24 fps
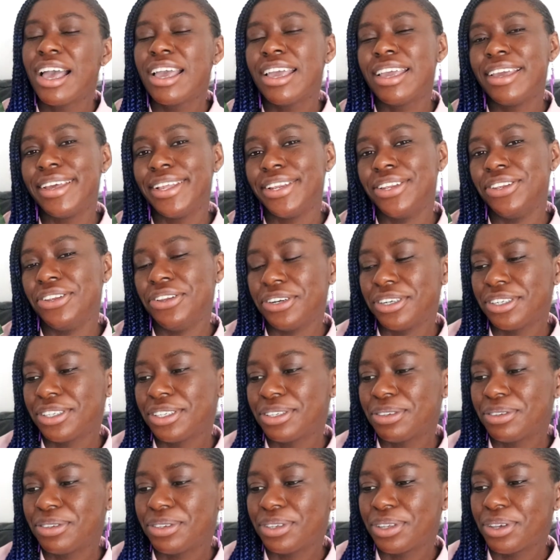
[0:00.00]
It
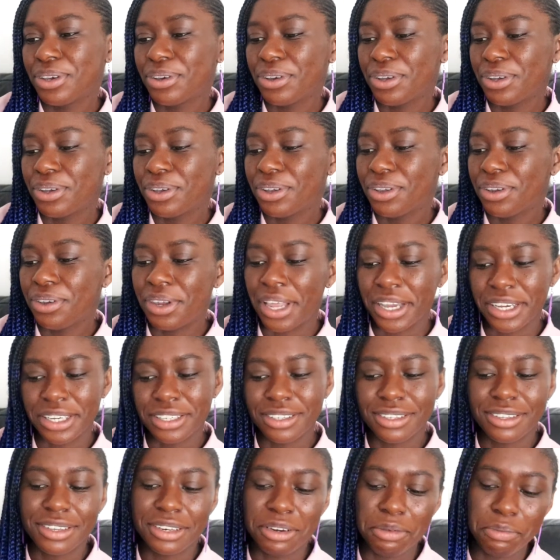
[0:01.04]
looks like
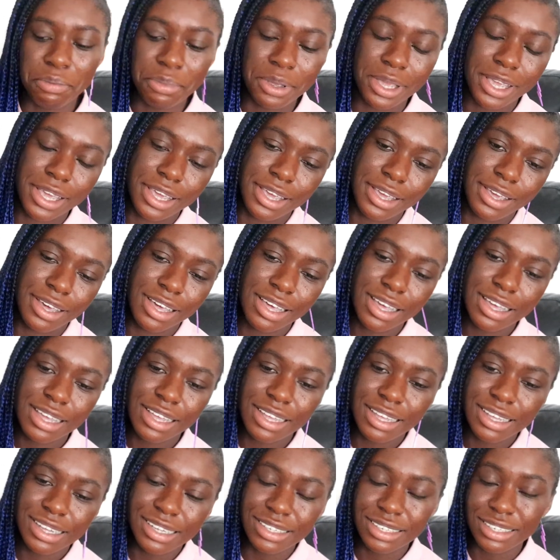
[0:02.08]
it's gonna be
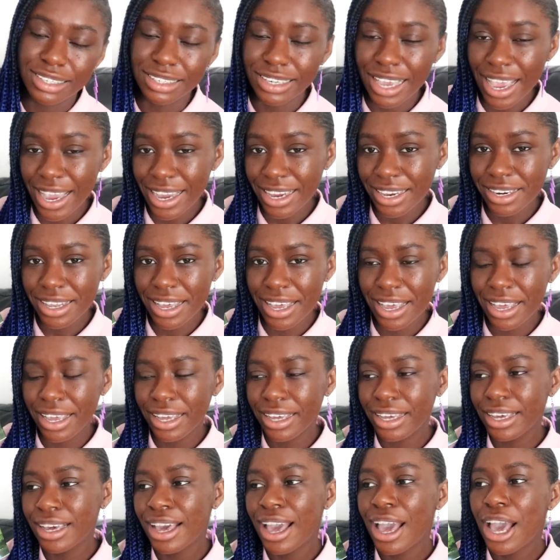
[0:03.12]

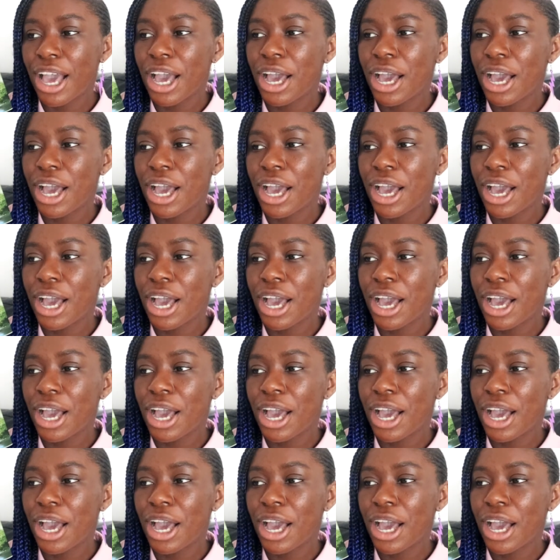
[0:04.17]
entertaining.